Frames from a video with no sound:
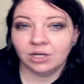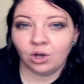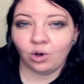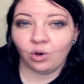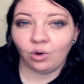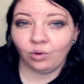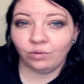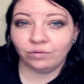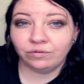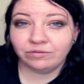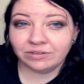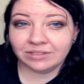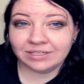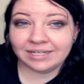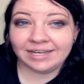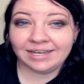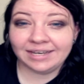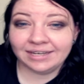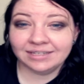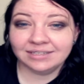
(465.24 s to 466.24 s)

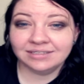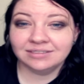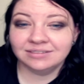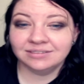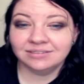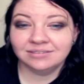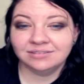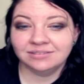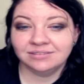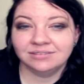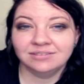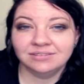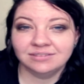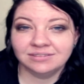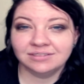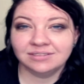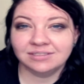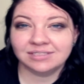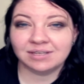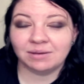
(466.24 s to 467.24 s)
hopefully
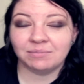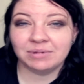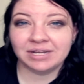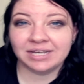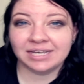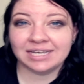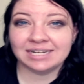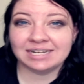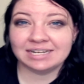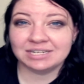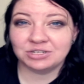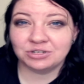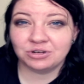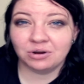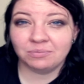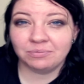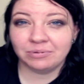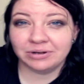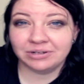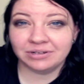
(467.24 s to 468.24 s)
somebody can
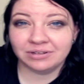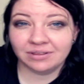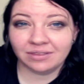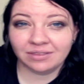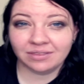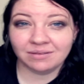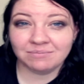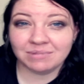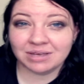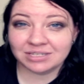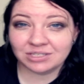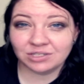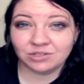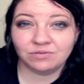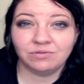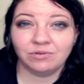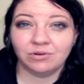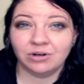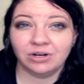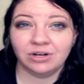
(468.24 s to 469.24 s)
interpret the message
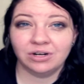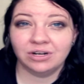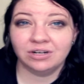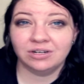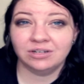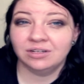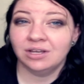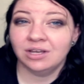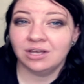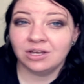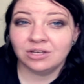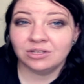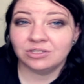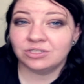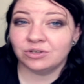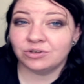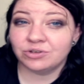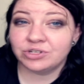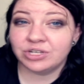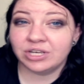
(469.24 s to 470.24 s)
for her
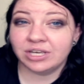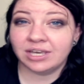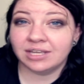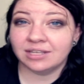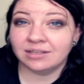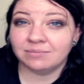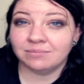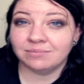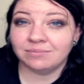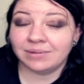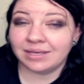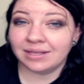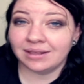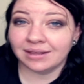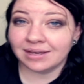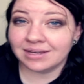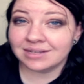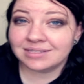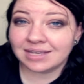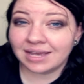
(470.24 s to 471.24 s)
so she can be
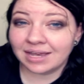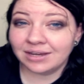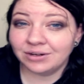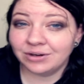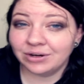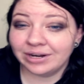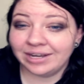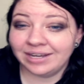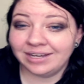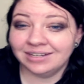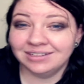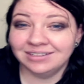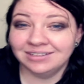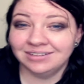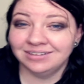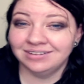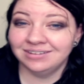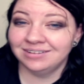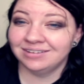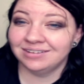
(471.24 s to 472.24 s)
less angry
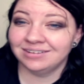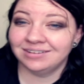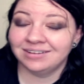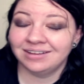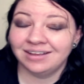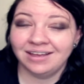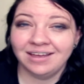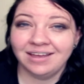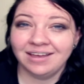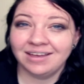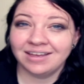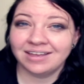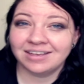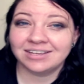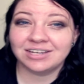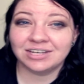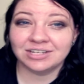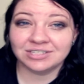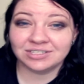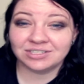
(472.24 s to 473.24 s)

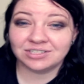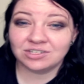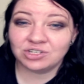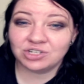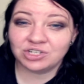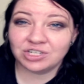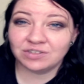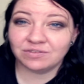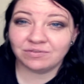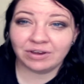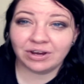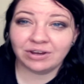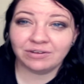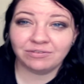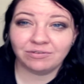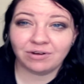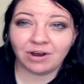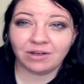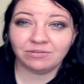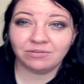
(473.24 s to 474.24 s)
because she's very
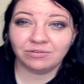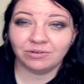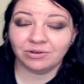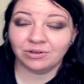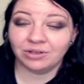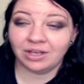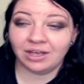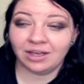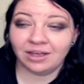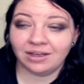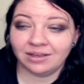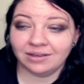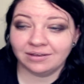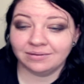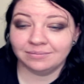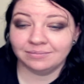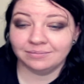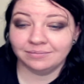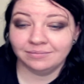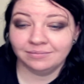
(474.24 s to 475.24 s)
frightful.
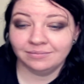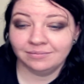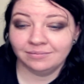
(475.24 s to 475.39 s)
And